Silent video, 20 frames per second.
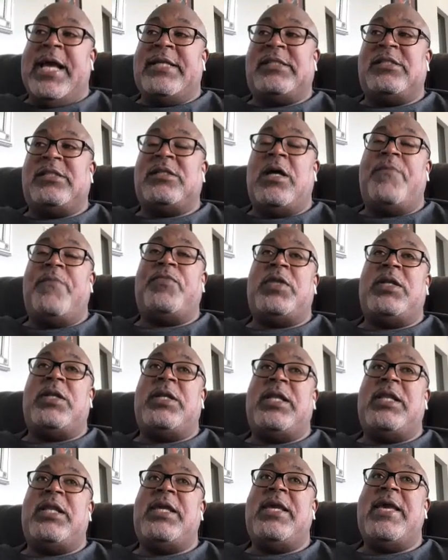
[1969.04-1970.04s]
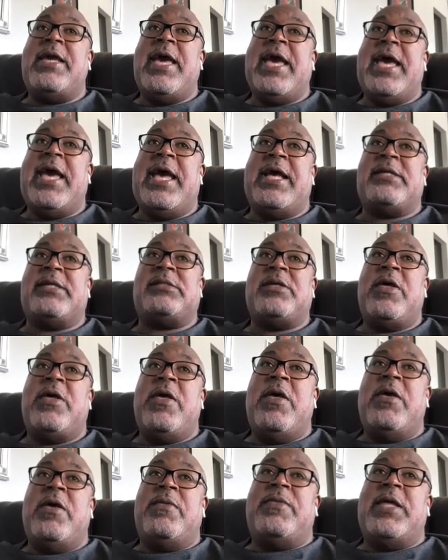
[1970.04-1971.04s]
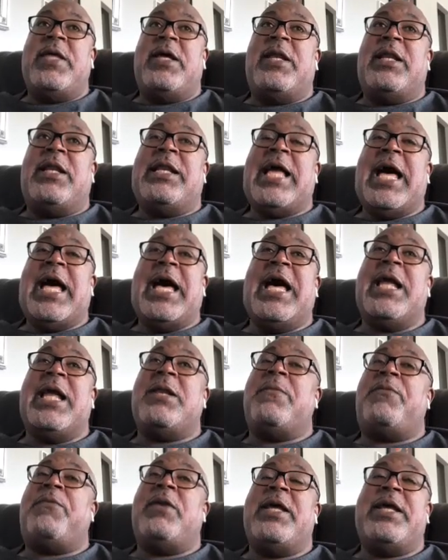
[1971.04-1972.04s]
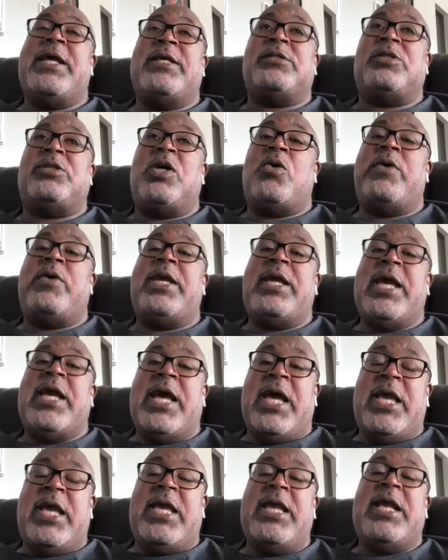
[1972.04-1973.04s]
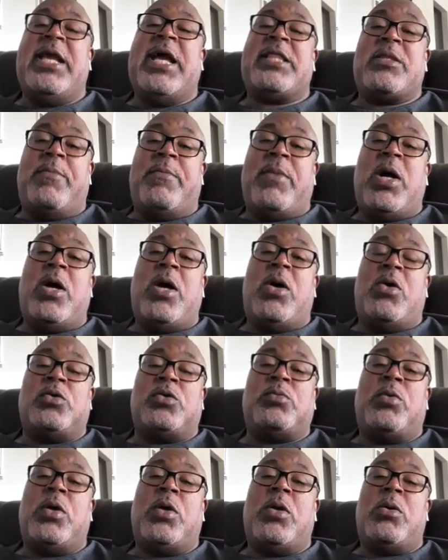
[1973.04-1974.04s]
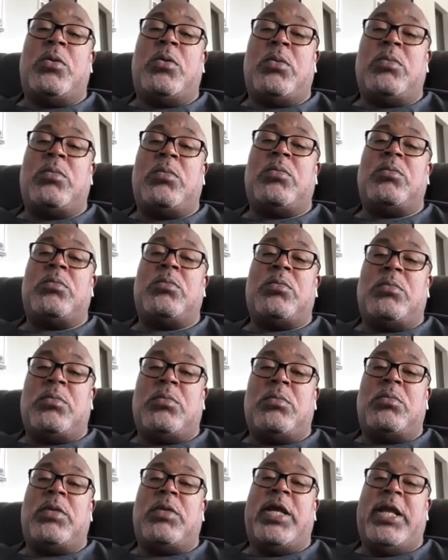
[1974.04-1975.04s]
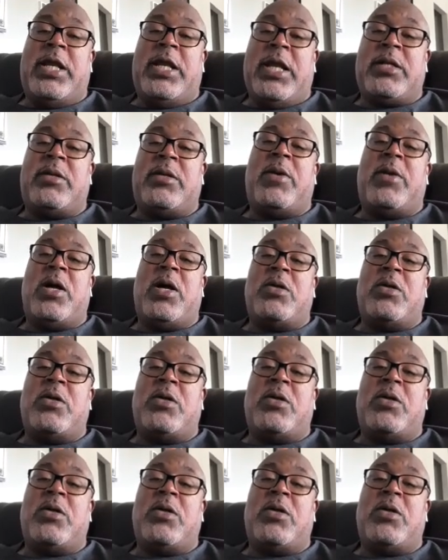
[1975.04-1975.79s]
something that he has that a lot of players don't. He got the balls, bro. He got the balls,